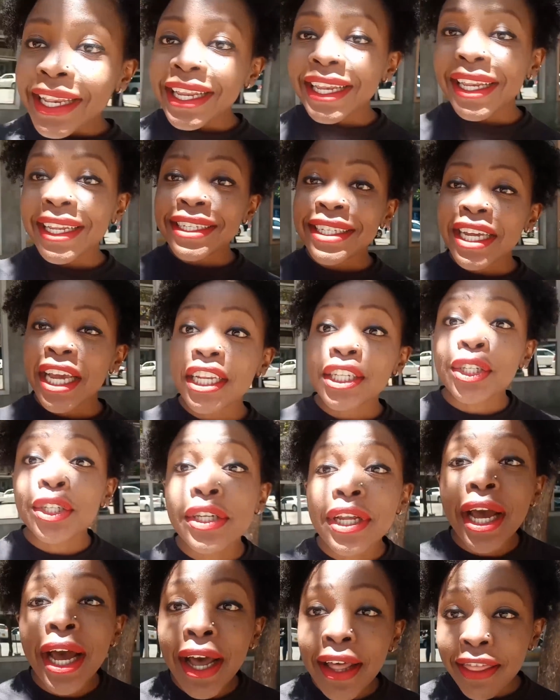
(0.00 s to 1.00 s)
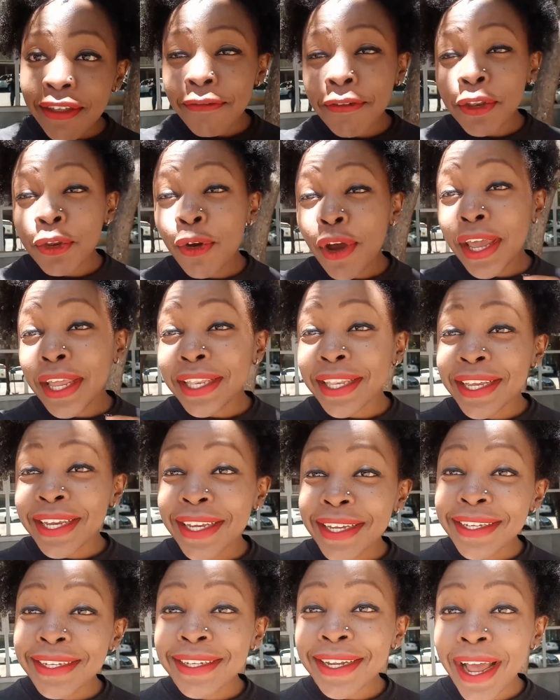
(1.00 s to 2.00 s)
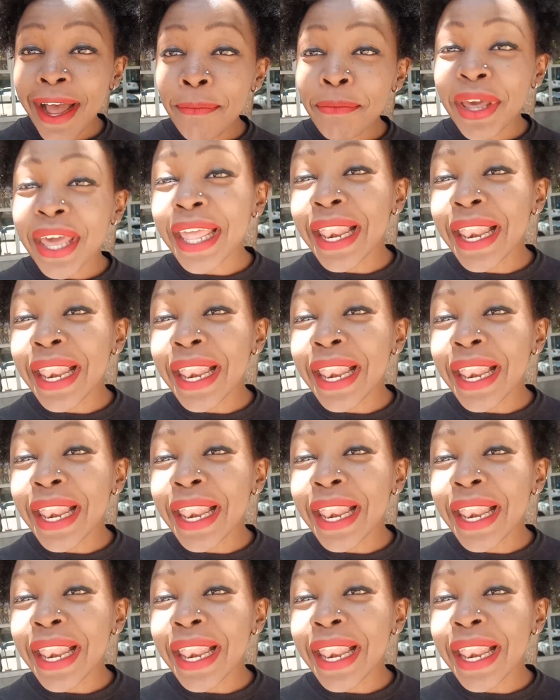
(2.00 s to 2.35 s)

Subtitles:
I deleted the video I did on